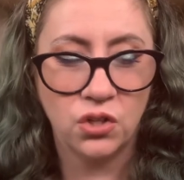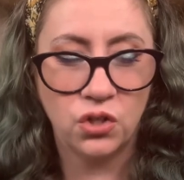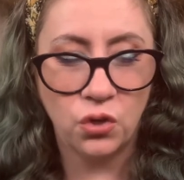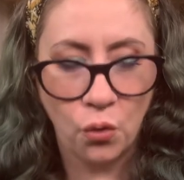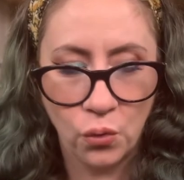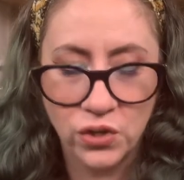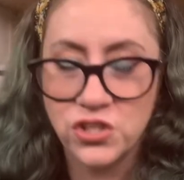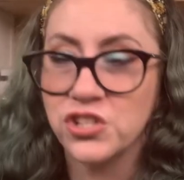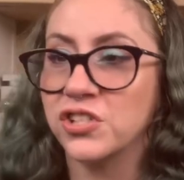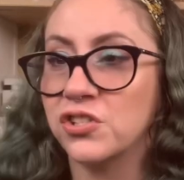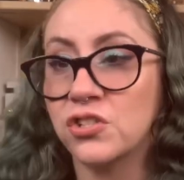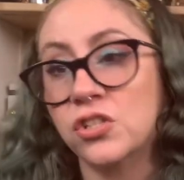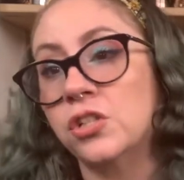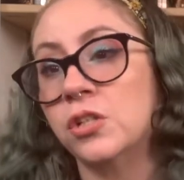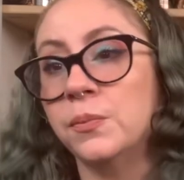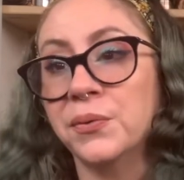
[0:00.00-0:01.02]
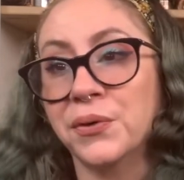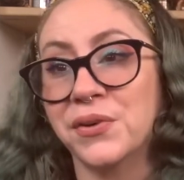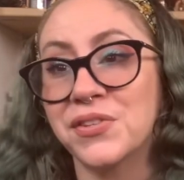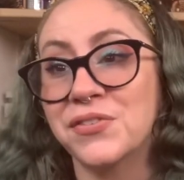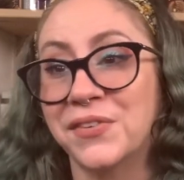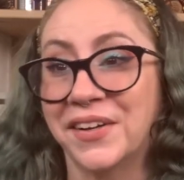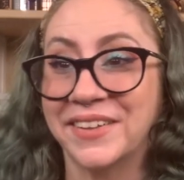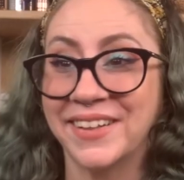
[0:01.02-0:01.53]
gorgeous
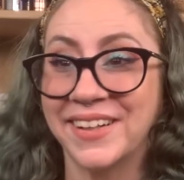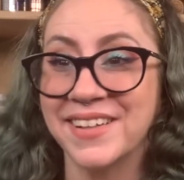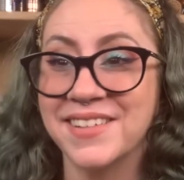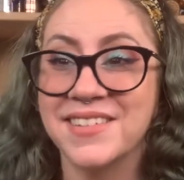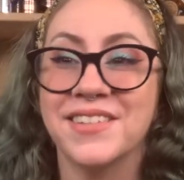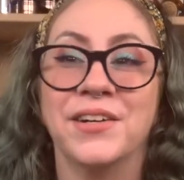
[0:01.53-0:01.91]
tuberose fragrance.